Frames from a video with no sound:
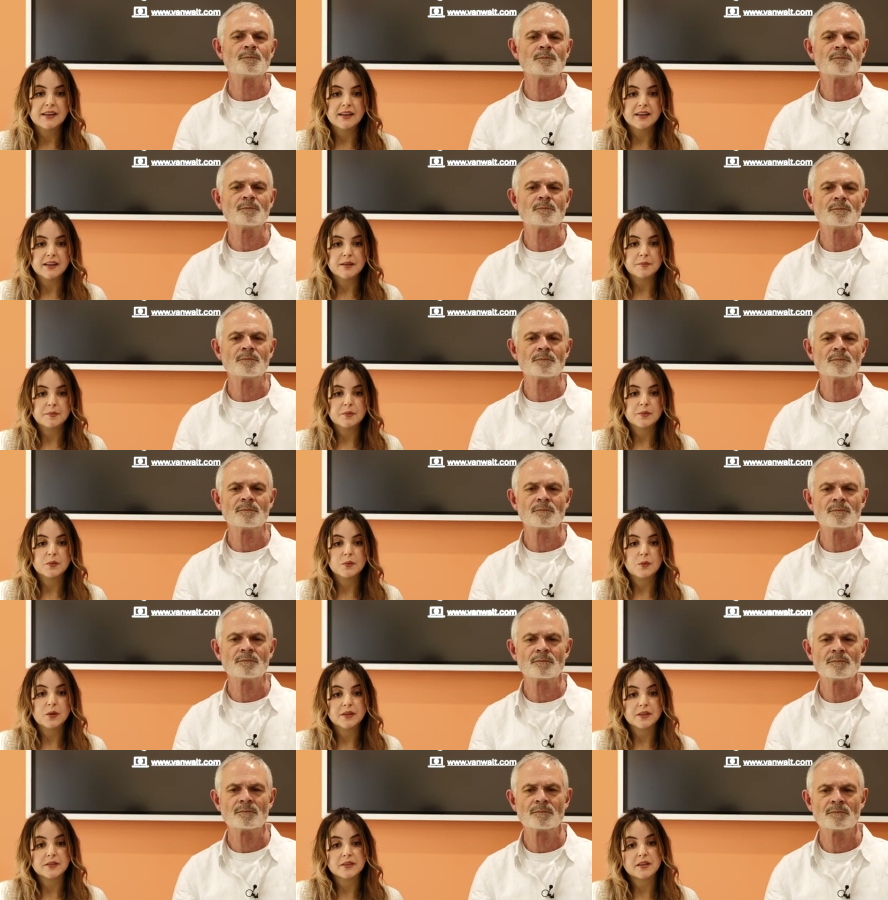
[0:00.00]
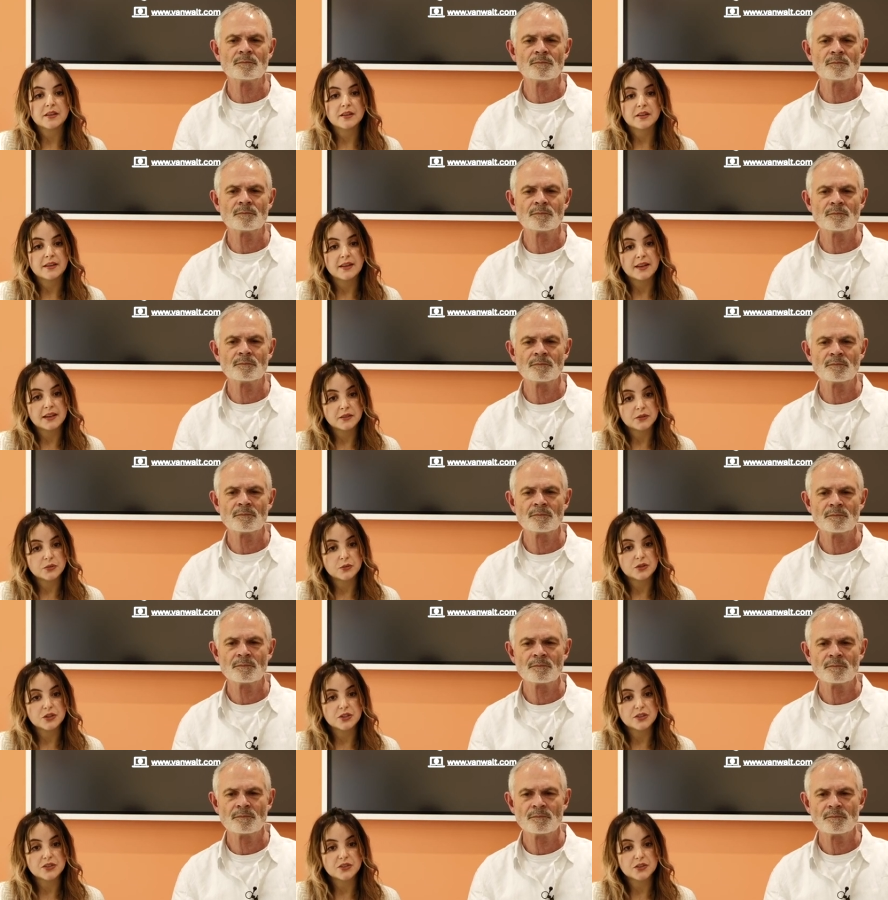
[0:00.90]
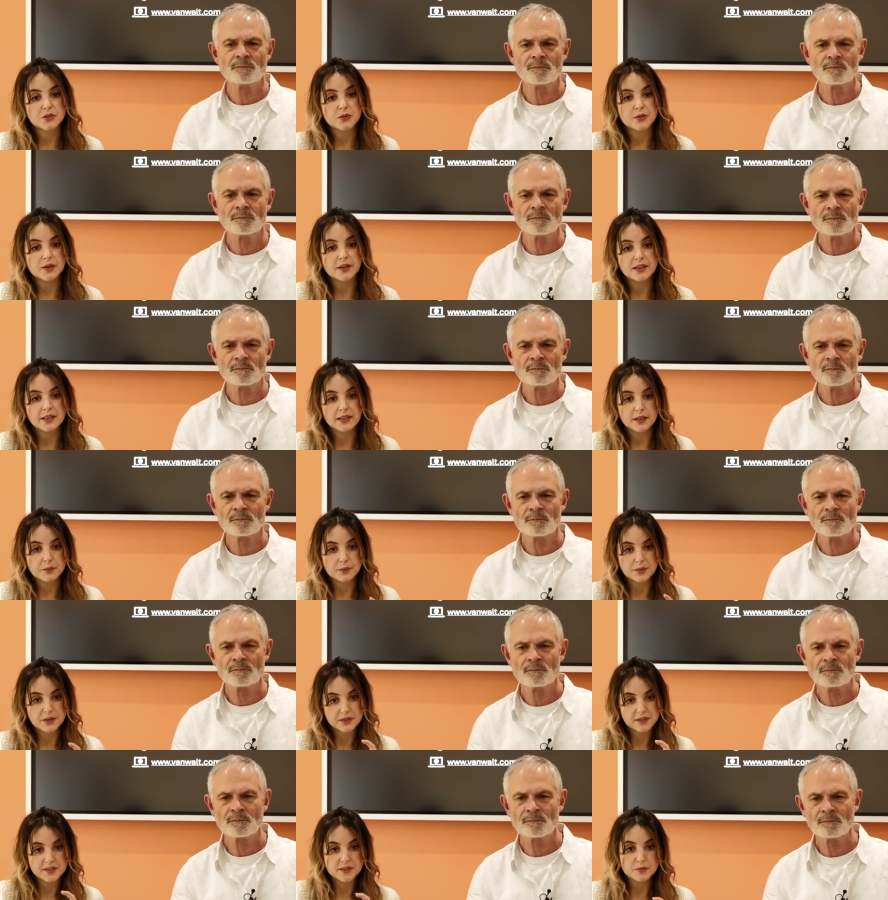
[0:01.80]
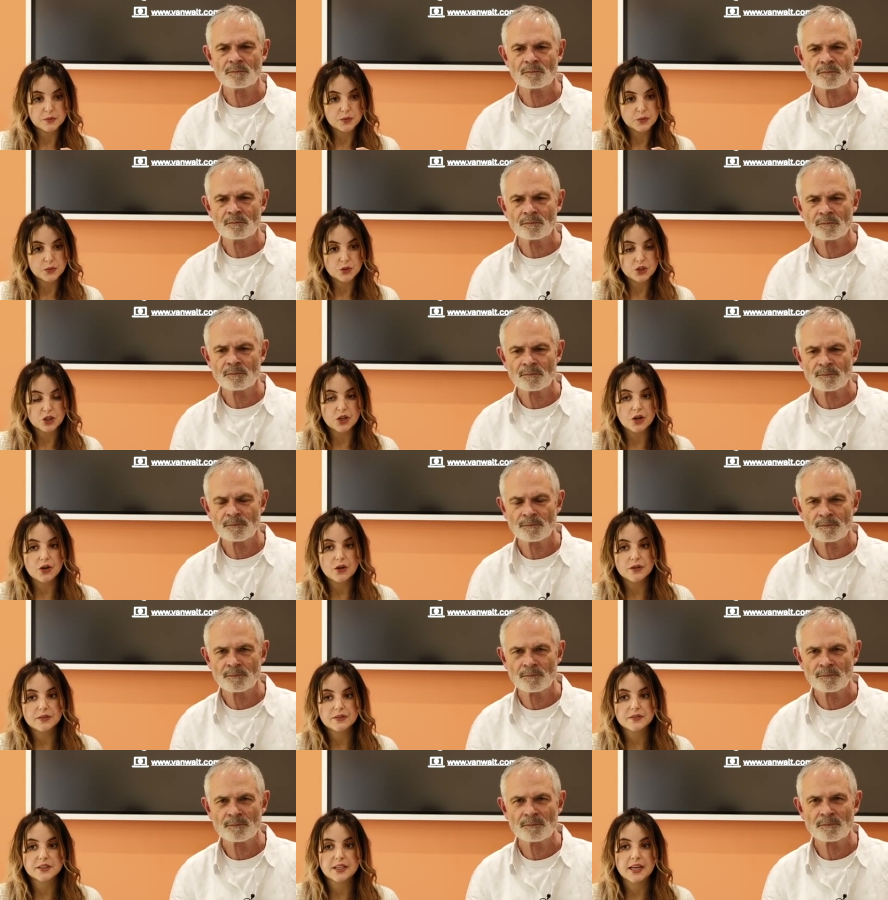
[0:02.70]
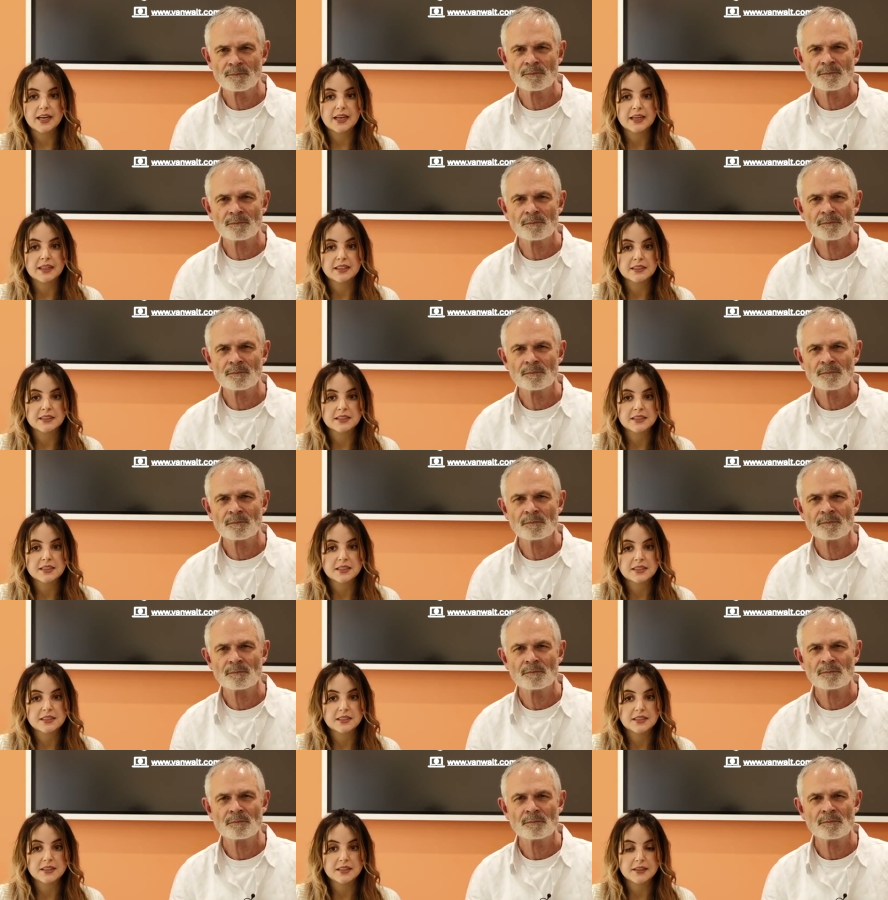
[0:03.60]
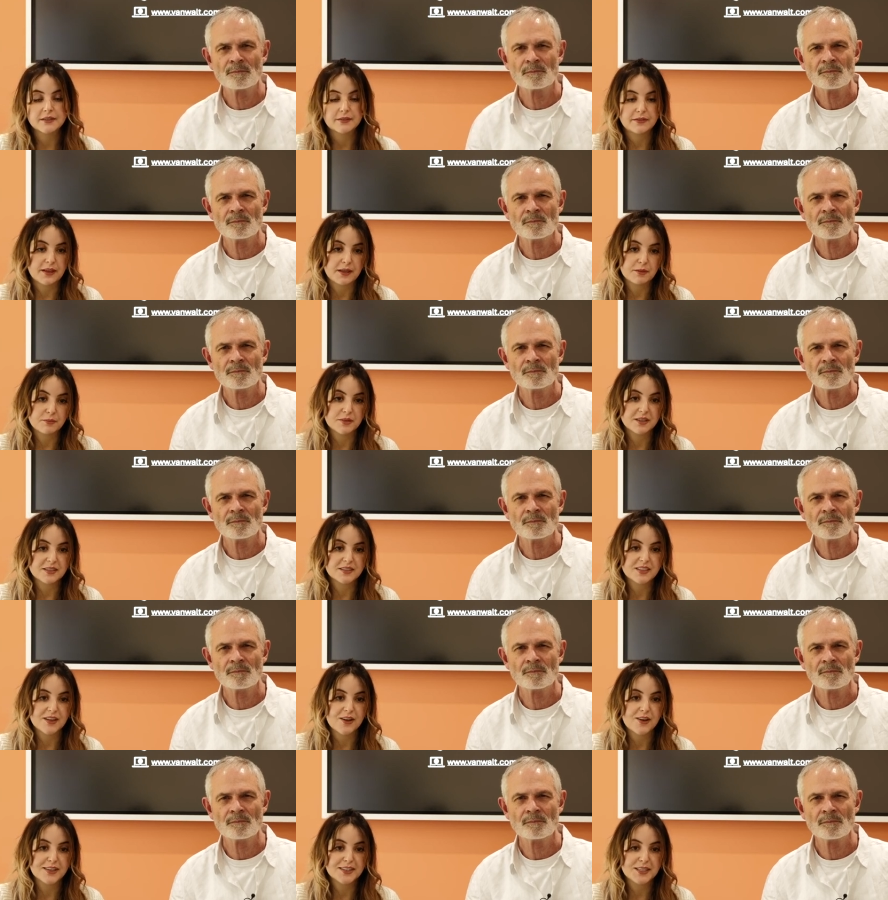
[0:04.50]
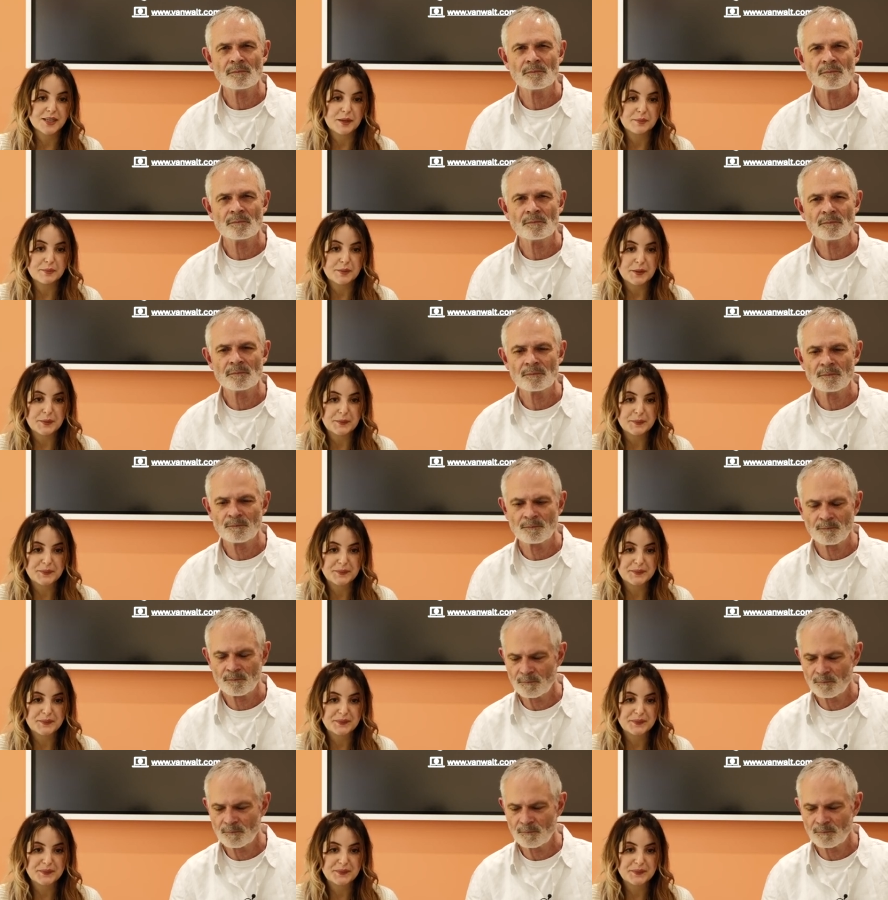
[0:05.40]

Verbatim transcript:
Speaker 1: um, one of the handles you saw earlier with the small shaft and the famous slide hammer,